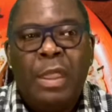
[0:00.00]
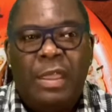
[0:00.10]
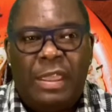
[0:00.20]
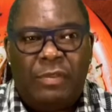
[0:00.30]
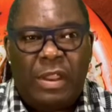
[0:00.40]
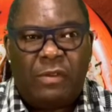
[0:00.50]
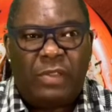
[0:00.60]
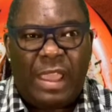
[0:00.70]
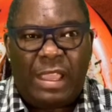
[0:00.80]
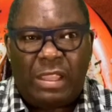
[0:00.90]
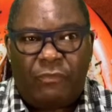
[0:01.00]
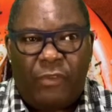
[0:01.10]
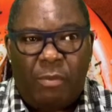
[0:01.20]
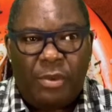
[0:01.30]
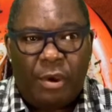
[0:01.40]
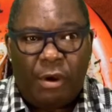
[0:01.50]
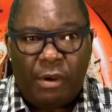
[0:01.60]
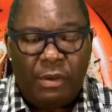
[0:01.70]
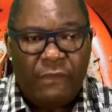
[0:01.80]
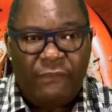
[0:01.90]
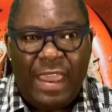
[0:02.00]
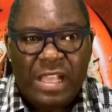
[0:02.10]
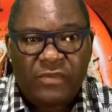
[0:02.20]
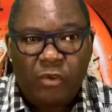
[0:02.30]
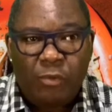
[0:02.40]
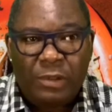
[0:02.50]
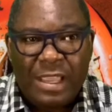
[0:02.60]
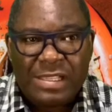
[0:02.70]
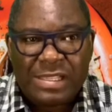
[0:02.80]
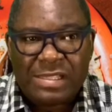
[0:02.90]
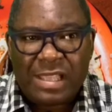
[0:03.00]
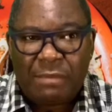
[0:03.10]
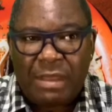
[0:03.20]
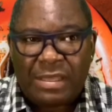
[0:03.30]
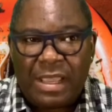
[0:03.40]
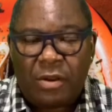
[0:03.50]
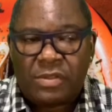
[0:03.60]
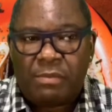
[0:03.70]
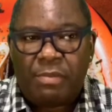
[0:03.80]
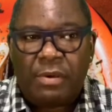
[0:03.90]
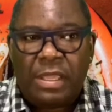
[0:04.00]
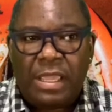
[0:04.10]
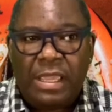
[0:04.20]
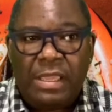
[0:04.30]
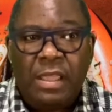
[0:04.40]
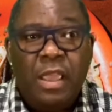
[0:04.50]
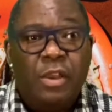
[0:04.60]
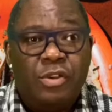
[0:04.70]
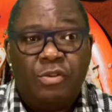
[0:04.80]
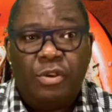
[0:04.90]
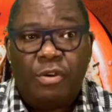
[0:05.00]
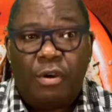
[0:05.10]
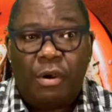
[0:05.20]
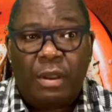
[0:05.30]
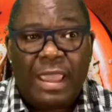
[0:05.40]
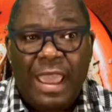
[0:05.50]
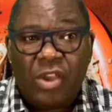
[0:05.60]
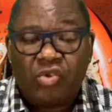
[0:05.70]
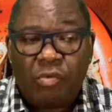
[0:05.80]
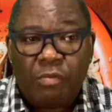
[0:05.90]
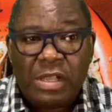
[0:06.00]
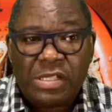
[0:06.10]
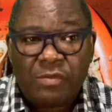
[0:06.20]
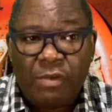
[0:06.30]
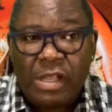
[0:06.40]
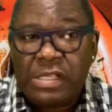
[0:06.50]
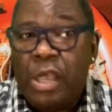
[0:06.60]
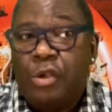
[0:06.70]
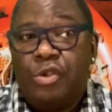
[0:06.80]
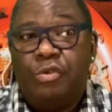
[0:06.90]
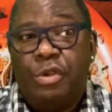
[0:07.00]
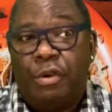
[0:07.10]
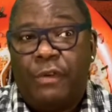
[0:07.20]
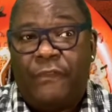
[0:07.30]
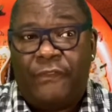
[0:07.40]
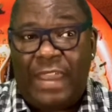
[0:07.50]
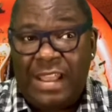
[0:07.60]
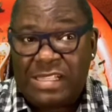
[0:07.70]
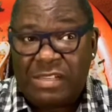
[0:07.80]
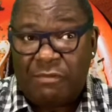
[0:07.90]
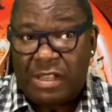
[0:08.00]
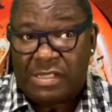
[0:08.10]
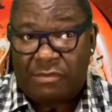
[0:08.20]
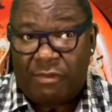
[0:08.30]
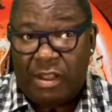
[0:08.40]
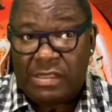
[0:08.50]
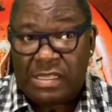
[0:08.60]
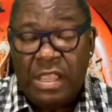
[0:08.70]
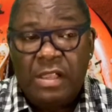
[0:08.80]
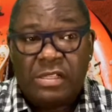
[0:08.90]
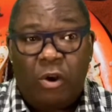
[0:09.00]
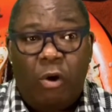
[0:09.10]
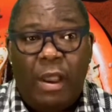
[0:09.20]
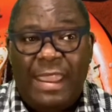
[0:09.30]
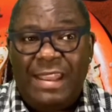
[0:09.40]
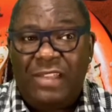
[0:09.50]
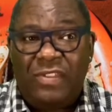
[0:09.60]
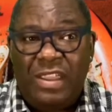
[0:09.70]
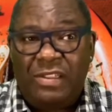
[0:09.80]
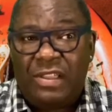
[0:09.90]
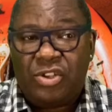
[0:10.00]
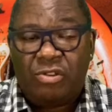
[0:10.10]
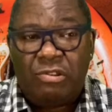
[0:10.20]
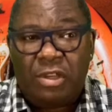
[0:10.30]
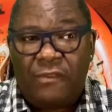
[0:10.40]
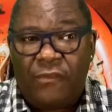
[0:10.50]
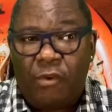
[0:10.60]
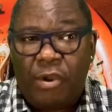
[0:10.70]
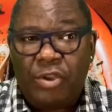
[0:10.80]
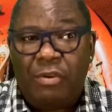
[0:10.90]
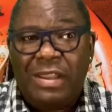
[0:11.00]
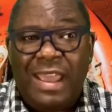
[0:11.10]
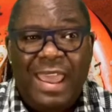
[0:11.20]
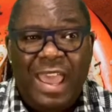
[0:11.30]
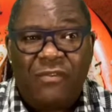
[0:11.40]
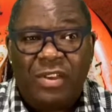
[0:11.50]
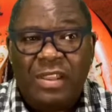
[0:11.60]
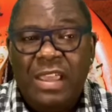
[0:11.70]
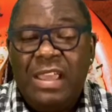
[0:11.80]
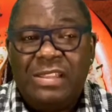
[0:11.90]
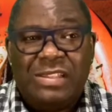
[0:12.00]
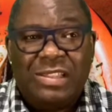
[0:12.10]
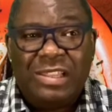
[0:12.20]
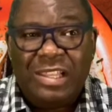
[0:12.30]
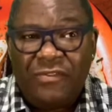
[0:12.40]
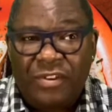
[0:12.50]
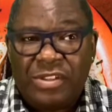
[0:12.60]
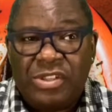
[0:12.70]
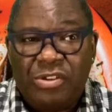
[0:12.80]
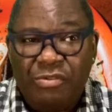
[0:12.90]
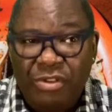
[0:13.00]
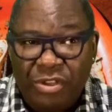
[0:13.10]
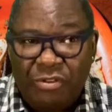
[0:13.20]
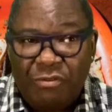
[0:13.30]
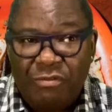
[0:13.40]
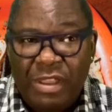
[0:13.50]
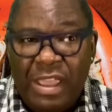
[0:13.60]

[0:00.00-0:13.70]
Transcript: eh, there's like from your fast food places like McDonald's or Burger King to your casual restaurants to your fancy restaurants. So anything that you're looking for, you can have it delivered to you.